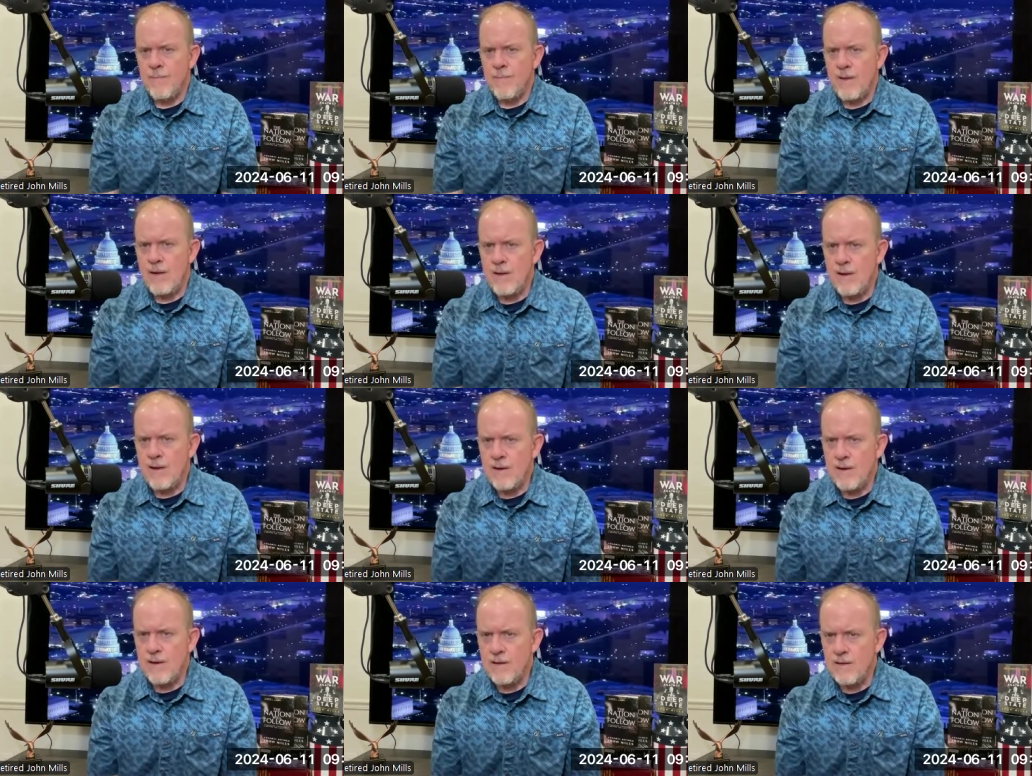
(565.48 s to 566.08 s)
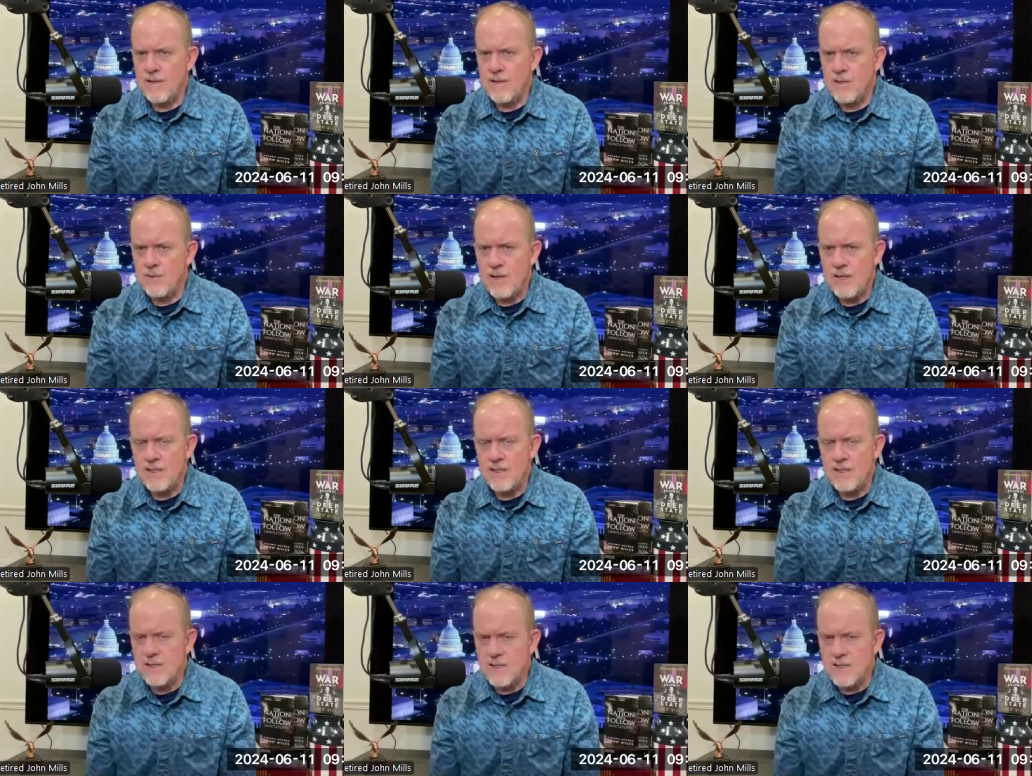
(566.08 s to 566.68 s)
And uh, so
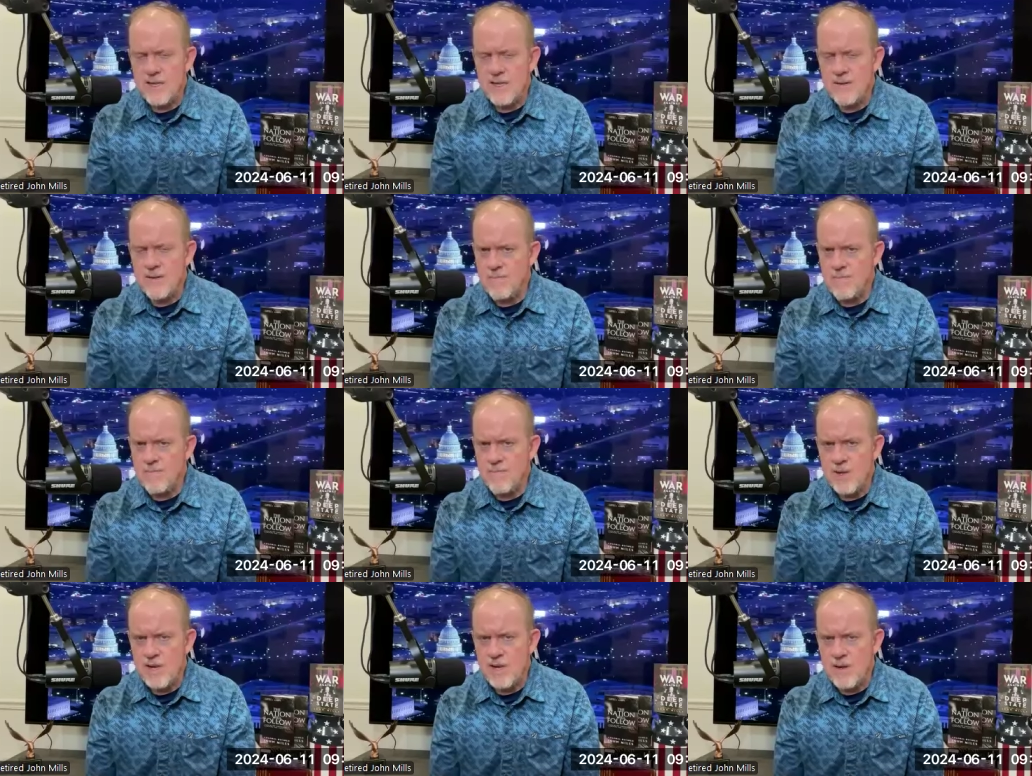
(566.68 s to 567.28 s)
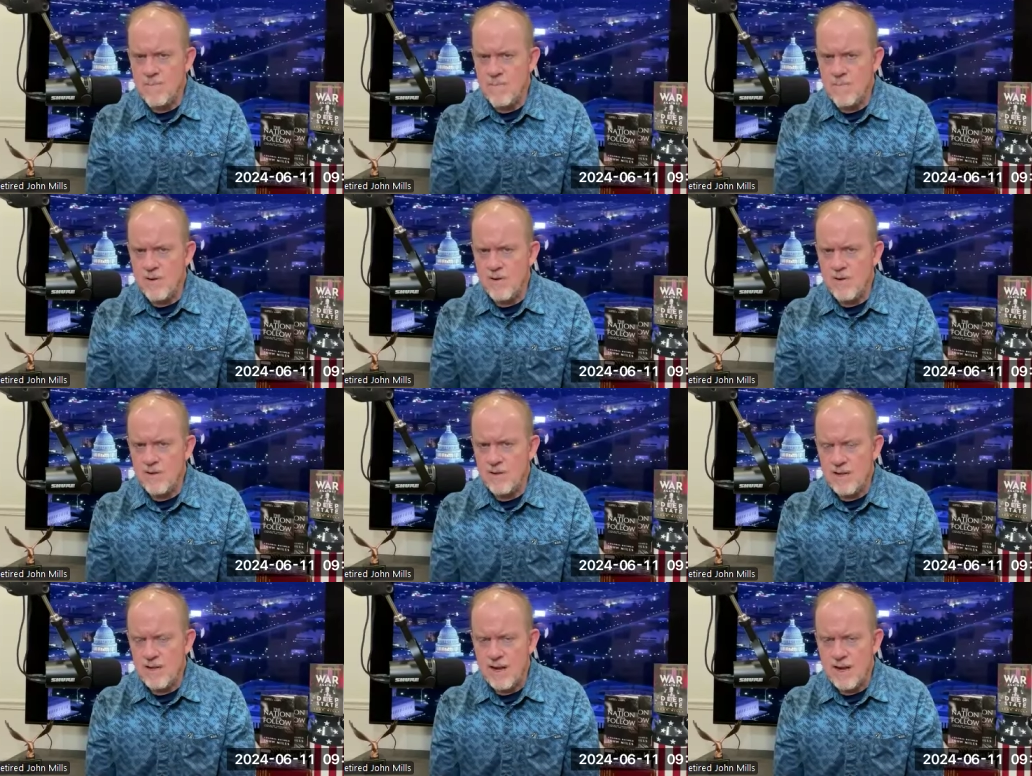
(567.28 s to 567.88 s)
that's a key key
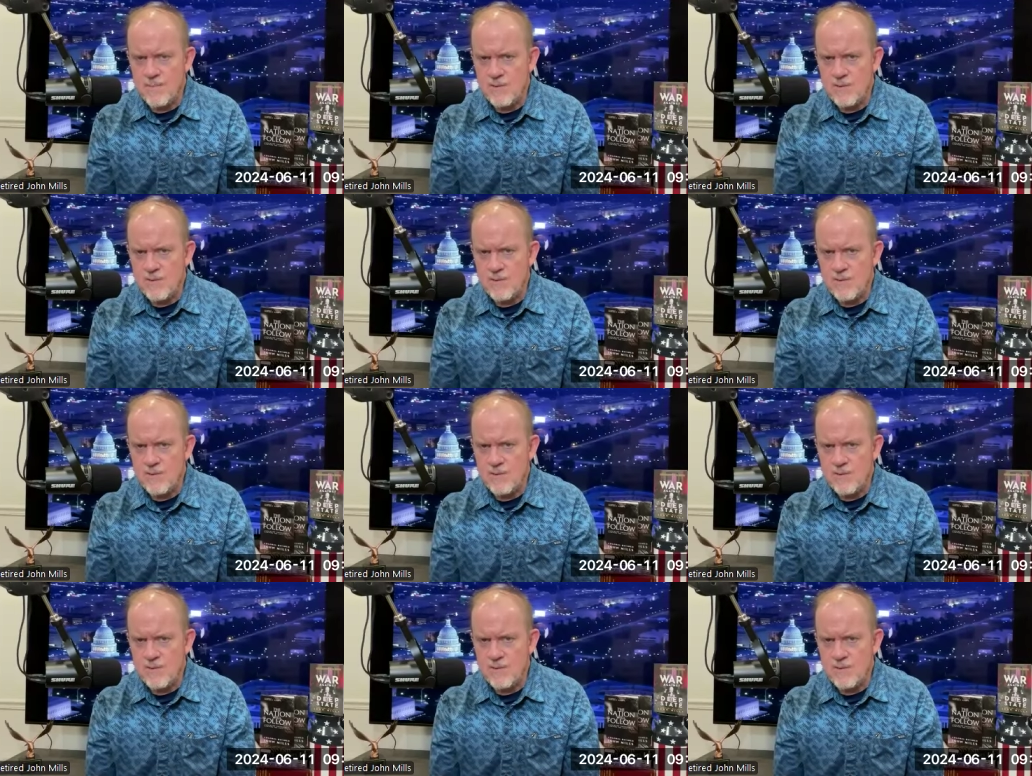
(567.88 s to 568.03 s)
part of that.